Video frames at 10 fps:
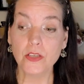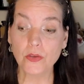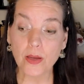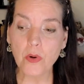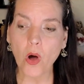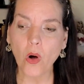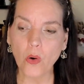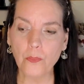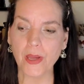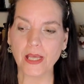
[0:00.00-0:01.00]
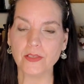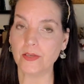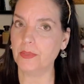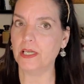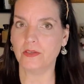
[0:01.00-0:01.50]
So I'm hoping
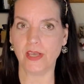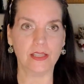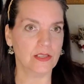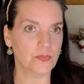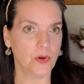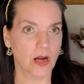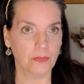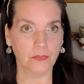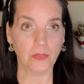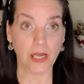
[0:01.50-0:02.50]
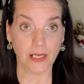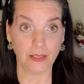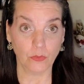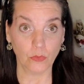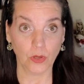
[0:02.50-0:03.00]
somebody else had this problem
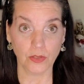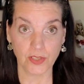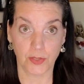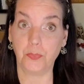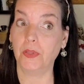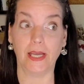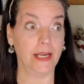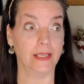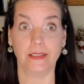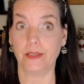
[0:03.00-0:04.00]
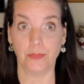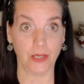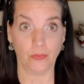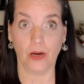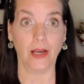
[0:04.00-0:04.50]
and will explain it to
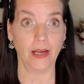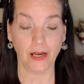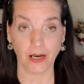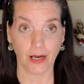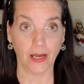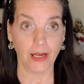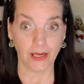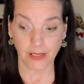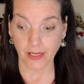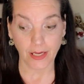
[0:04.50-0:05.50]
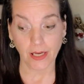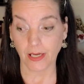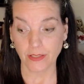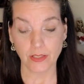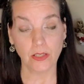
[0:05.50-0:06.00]
me why I
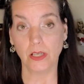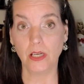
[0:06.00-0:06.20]
can't